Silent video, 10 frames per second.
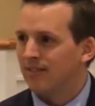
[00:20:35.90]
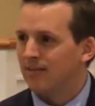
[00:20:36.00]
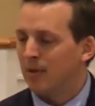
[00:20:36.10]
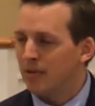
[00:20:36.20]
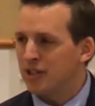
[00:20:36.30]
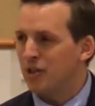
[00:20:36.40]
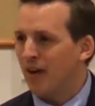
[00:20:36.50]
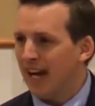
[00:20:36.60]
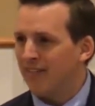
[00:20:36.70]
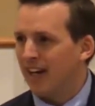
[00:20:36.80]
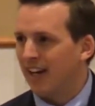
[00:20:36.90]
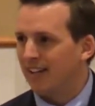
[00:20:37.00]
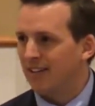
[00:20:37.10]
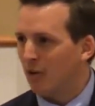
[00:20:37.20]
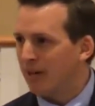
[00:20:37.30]
But we just don't have that.
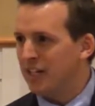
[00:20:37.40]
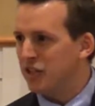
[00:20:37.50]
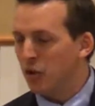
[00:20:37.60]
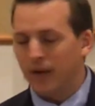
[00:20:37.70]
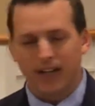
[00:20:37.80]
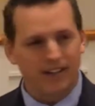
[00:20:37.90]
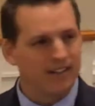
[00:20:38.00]
Nobody's doing it.